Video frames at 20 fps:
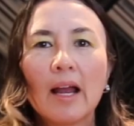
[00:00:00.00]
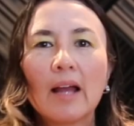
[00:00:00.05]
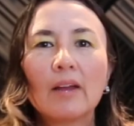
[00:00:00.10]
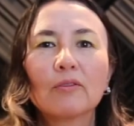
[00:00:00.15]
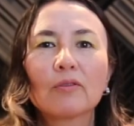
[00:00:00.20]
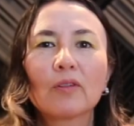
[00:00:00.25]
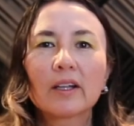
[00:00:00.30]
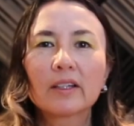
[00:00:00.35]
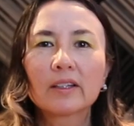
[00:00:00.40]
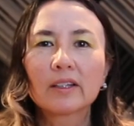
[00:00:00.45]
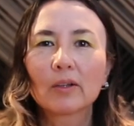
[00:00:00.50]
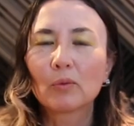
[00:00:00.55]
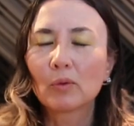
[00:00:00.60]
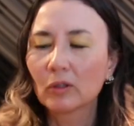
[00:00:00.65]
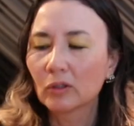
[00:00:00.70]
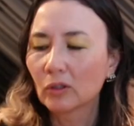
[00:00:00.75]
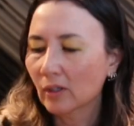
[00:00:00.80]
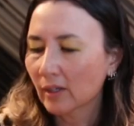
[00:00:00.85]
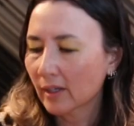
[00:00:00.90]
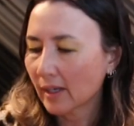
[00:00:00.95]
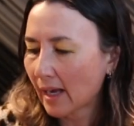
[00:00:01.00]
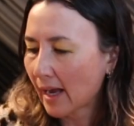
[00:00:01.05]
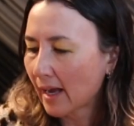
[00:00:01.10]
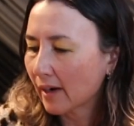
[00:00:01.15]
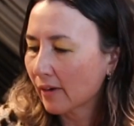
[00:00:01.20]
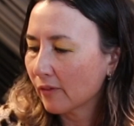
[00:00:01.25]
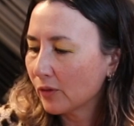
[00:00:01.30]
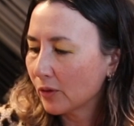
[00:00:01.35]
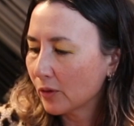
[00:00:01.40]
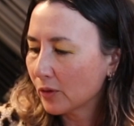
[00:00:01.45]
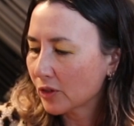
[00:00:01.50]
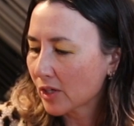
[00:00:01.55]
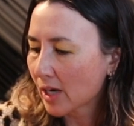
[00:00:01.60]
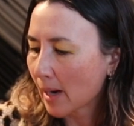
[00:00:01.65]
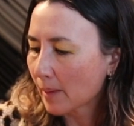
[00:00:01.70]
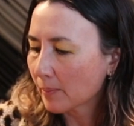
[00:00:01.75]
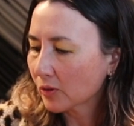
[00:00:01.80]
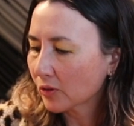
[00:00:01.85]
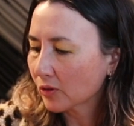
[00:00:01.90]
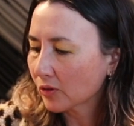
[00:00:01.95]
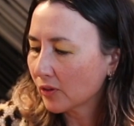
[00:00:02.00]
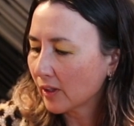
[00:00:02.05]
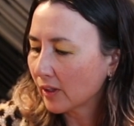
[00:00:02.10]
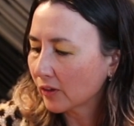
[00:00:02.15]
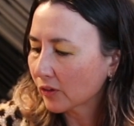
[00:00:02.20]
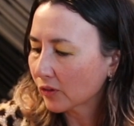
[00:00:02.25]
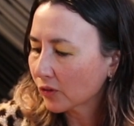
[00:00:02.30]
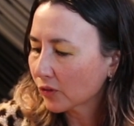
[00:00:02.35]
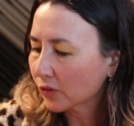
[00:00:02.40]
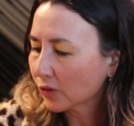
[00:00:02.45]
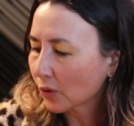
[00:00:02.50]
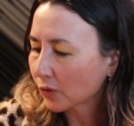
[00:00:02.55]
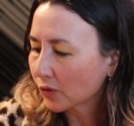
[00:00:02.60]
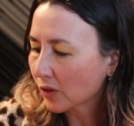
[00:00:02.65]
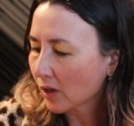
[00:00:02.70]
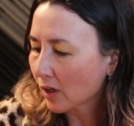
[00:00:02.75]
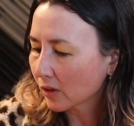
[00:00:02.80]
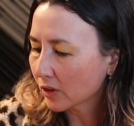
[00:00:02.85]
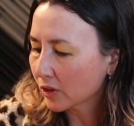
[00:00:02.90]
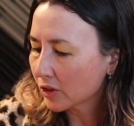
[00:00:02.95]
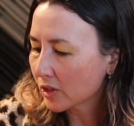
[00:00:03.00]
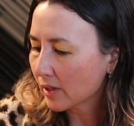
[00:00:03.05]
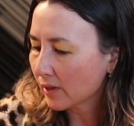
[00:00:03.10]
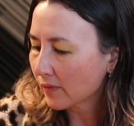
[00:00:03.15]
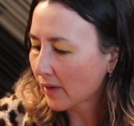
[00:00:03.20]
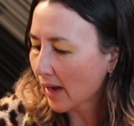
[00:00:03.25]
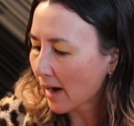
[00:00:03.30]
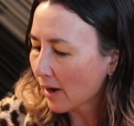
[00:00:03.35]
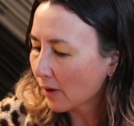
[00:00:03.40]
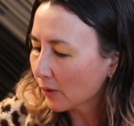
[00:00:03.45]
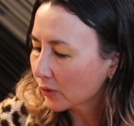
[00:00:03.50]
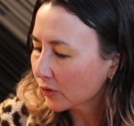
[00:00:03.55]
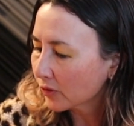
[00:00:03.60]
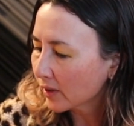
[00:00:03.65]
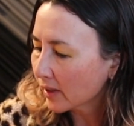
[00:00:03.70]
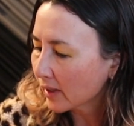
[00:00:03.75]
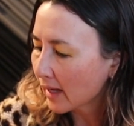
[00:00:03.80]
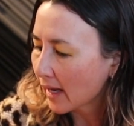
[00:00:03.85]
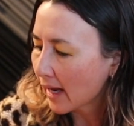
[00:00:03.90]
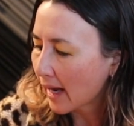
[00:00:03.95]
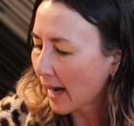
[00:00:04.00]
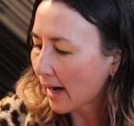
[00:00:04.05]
And finally, we'll look at a few chapters in Sociology of Housing,